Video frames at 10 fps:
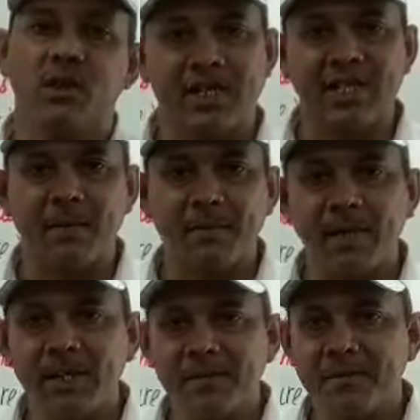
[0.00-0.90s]
For
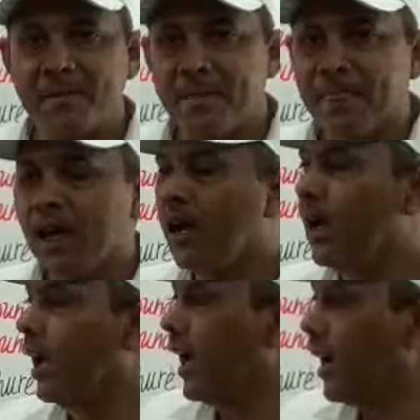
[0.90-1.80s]
example,
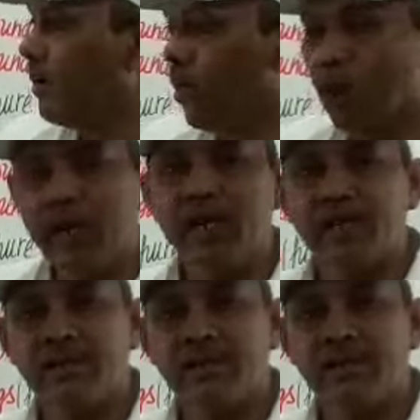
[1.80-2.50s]
a boy,